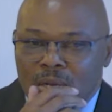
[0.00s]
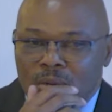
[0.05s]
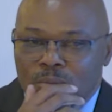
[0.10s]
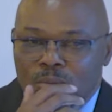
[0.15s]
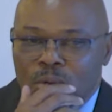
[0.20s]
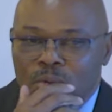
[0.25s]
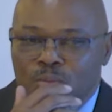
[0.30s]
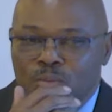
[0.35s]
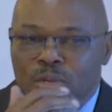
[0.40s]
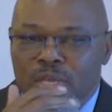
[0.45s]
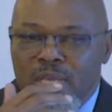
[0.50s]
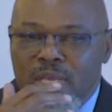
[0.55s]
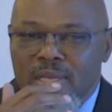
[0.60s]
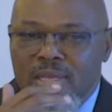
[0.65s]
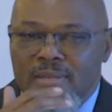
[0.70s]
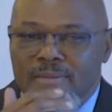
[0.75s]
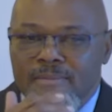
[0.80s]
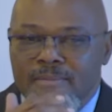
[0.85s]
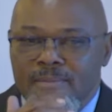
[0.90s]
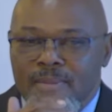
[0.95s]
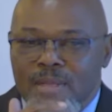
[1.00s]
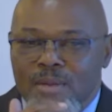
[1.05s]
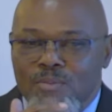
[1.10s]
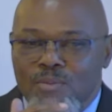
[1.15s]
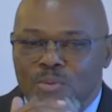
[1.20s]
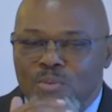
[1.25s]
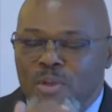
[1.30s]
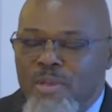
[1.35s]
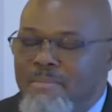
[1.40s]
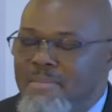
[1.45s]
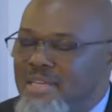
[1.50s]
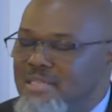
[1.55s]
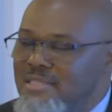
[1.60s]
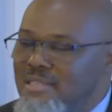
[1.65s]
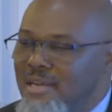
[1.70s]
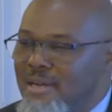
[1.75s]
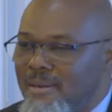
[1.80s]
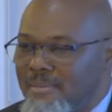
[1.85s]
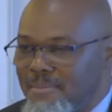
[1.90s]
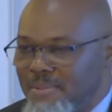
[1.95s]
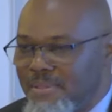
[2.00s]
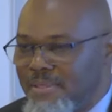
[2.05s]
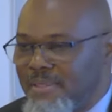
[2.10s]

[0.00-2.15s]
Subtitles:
we mess up,